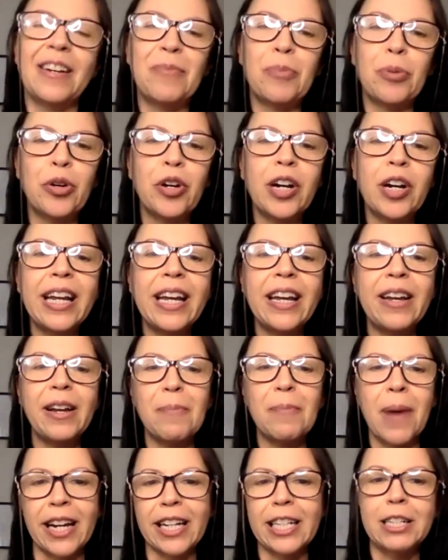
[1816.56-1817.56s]

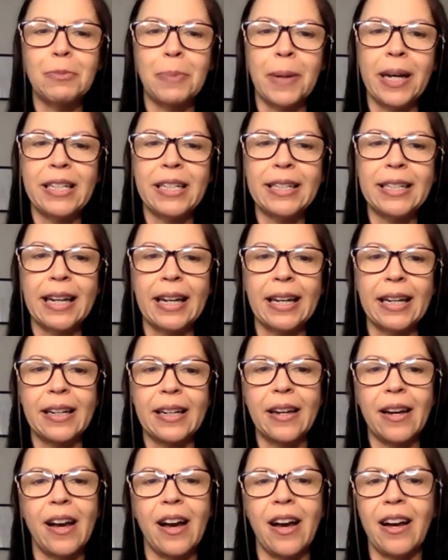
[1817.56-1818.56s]
pretty
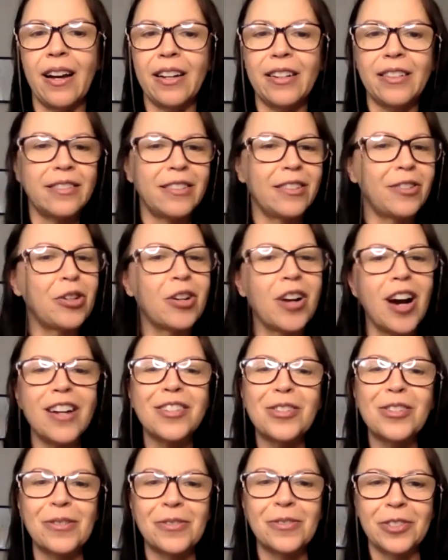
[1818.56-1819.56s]
mind-bending
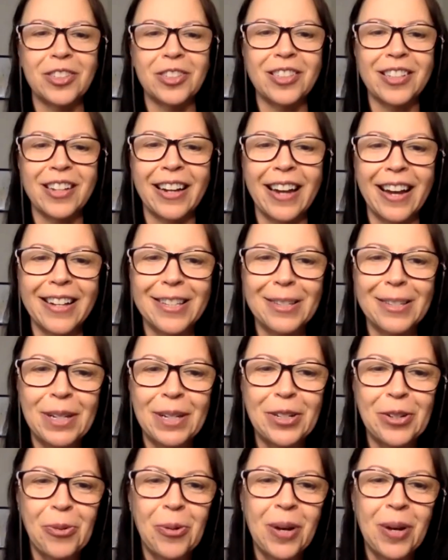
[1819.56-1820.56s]
crossovers, I guess,
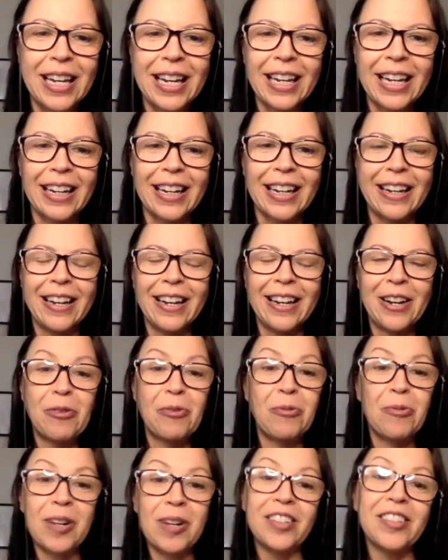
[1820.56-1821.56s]
between
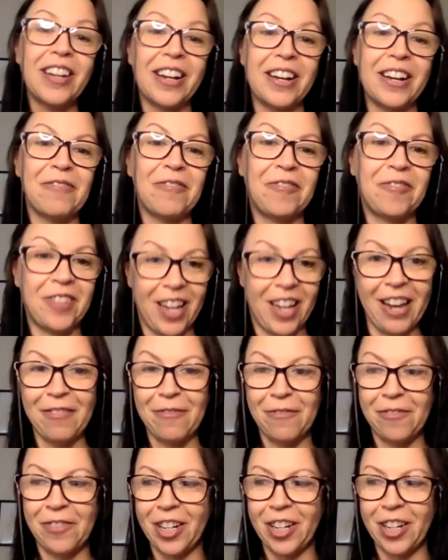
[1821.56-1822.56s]
real life
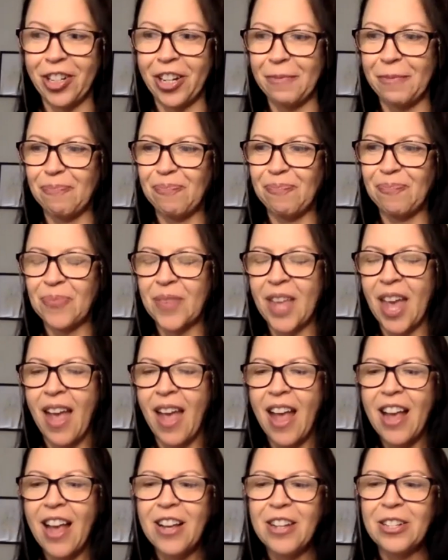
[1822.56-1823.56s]
and fiction.
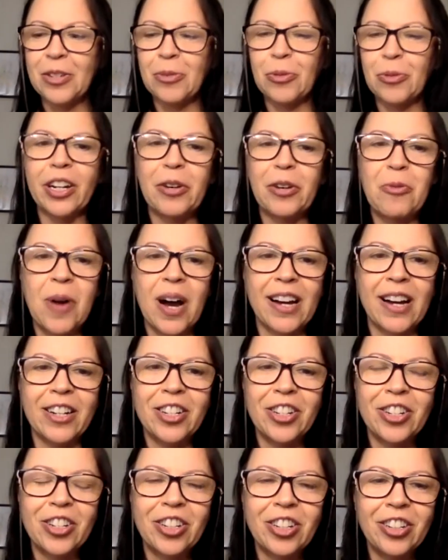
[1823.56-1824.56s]
So we're gonna
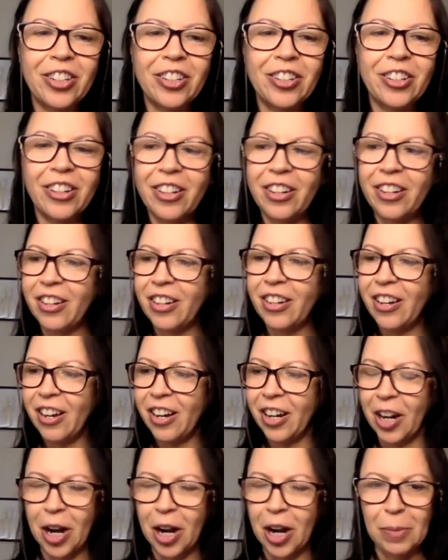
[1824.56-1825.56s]
watch
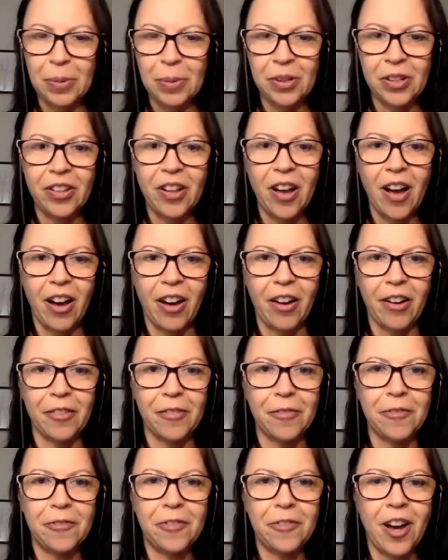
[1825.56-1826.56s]
a couple
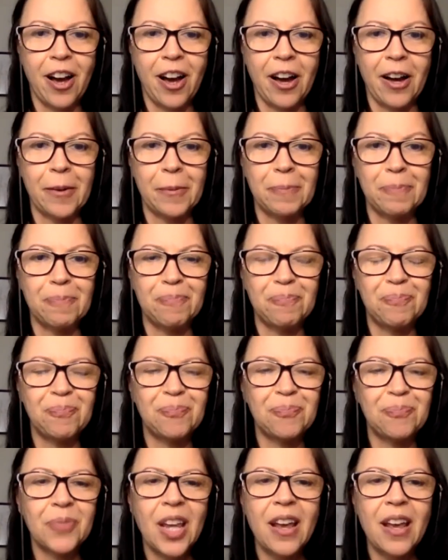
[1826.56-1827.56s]
of
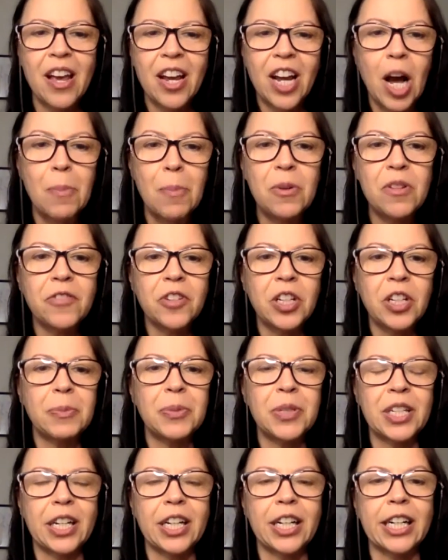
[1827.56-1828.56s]

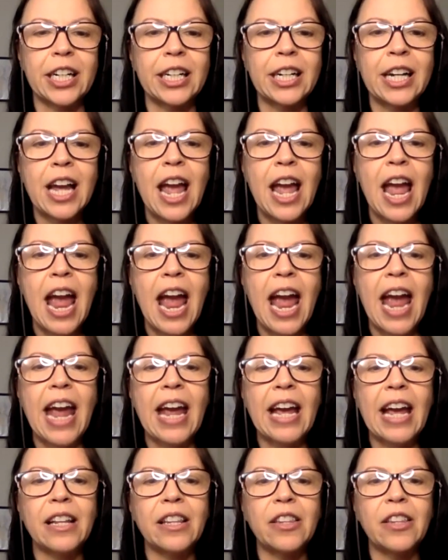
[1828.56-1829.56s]
clips here.
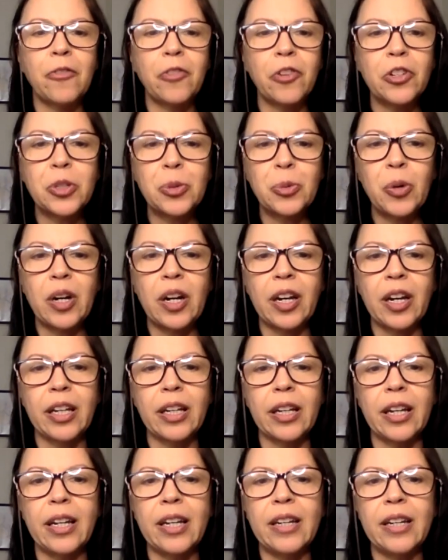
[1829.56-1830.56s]
And the first
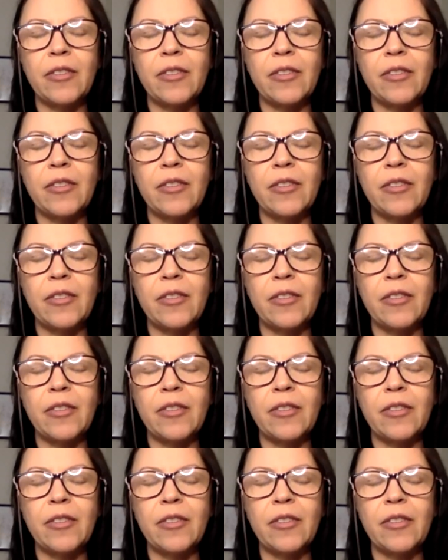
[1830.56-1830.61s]
one